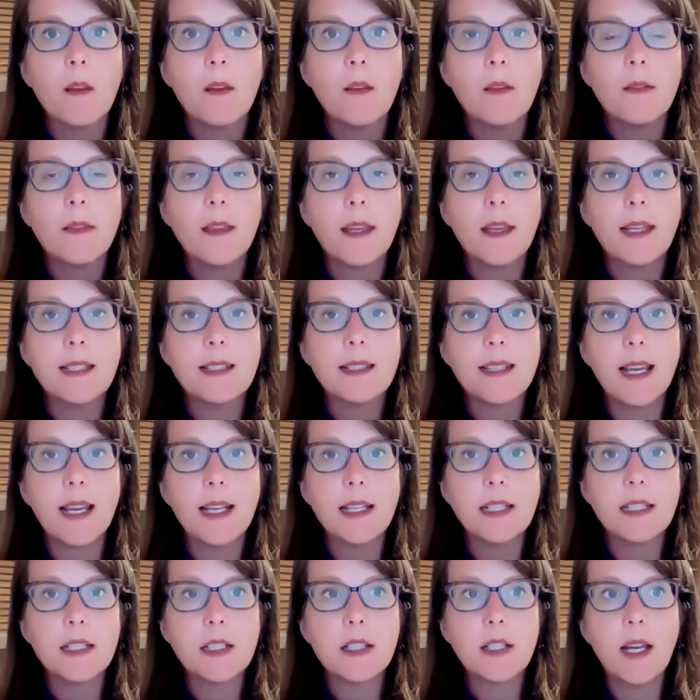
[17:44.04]
they
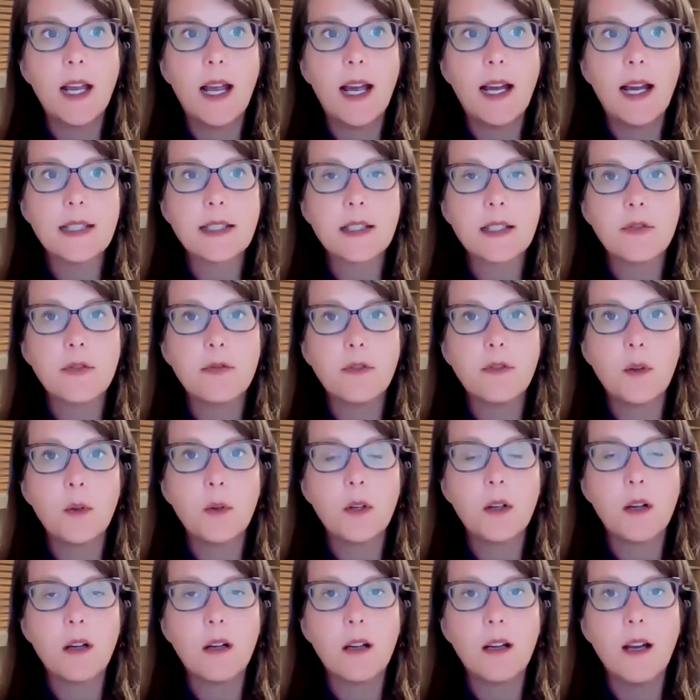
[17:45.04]
tend to ask
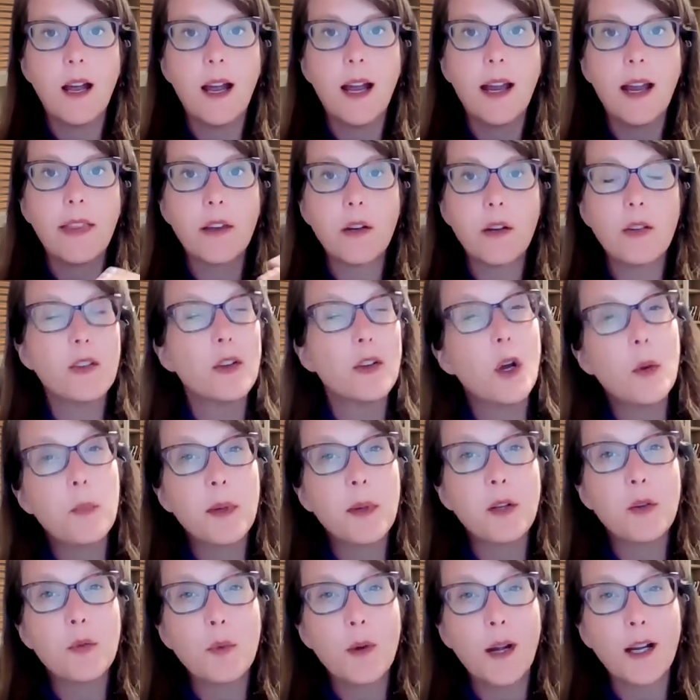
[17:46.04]
for either an
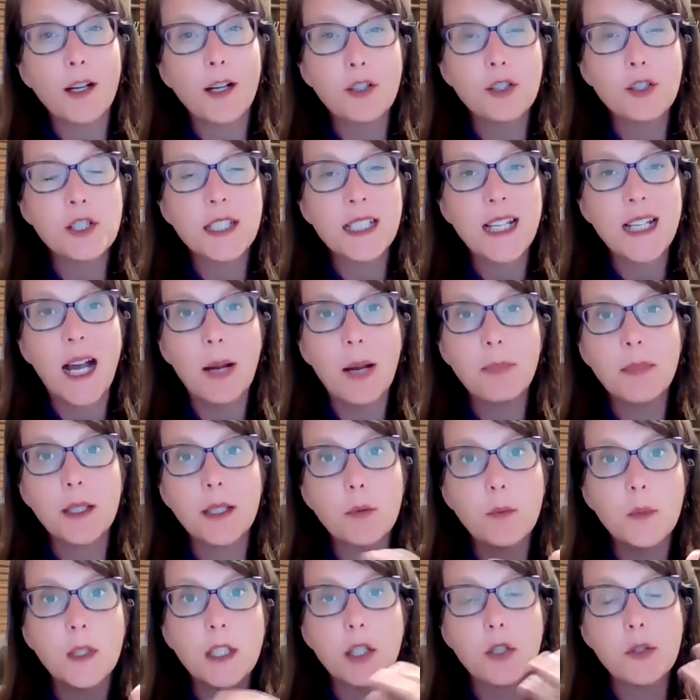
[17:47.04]
open records copy
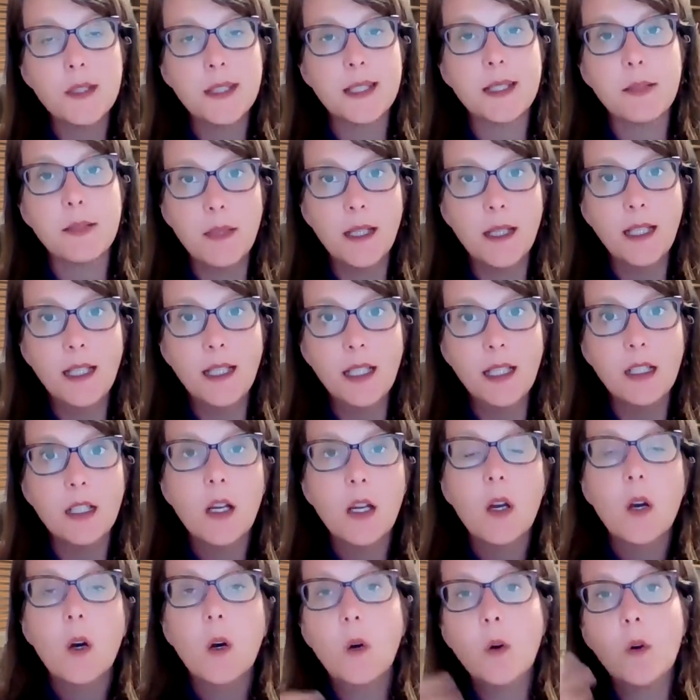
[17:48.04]
when you submit it,
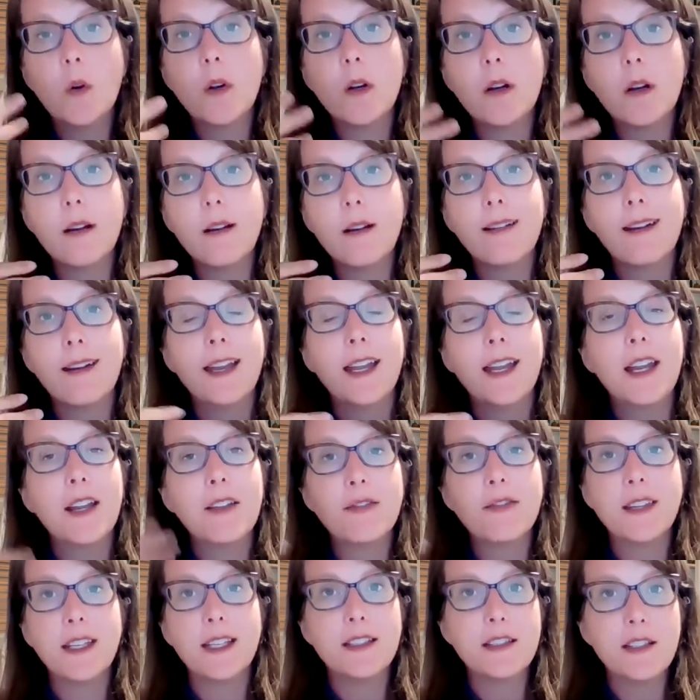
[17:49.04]
or
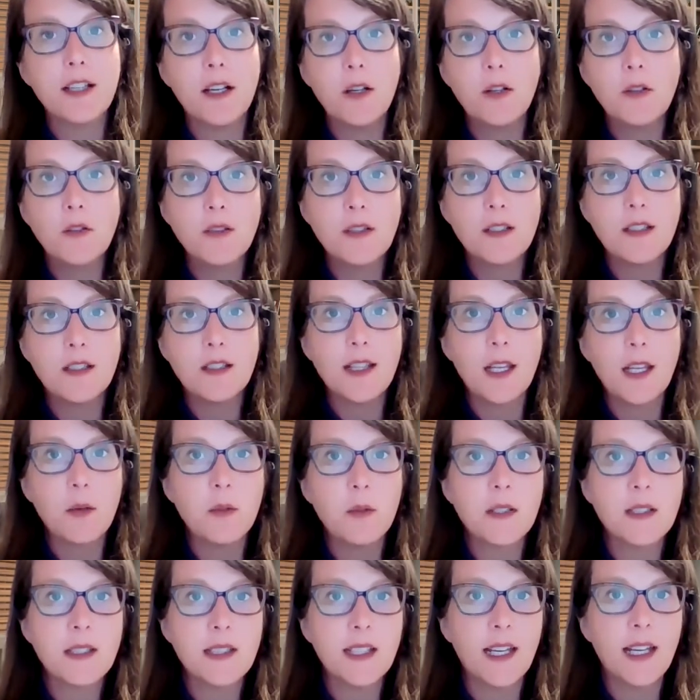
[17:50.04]
if they don't, they
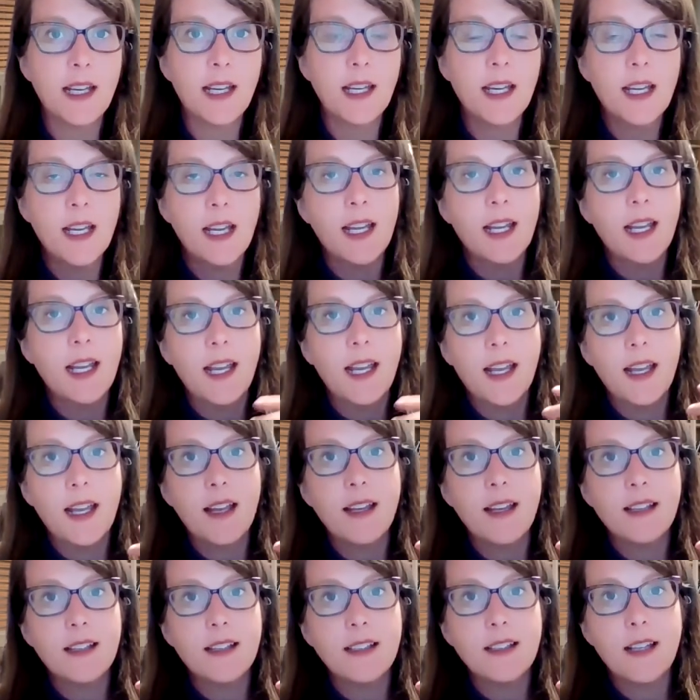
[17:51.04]
will say,
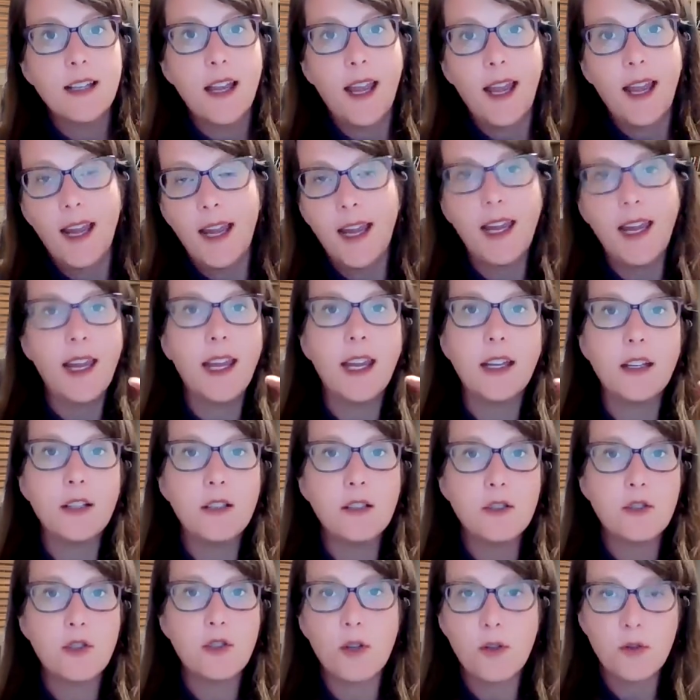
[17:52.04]
hey,
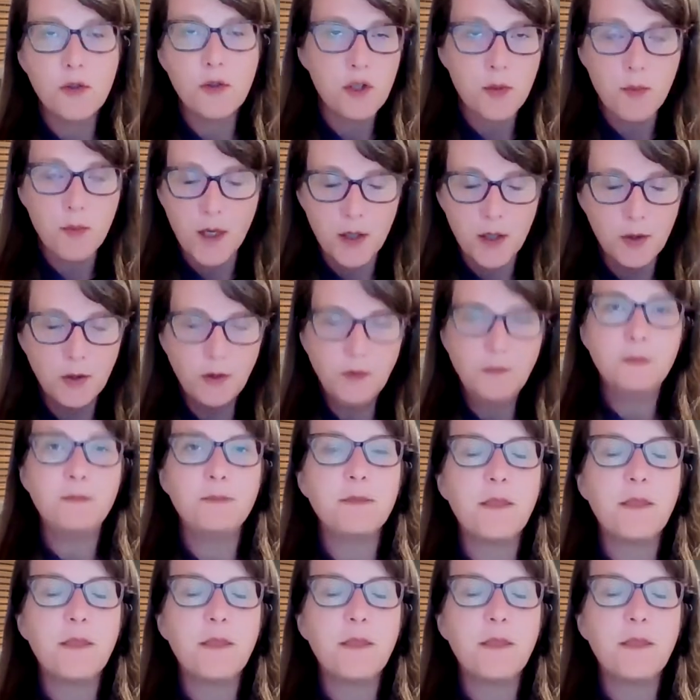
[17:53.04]
Joe Schmo,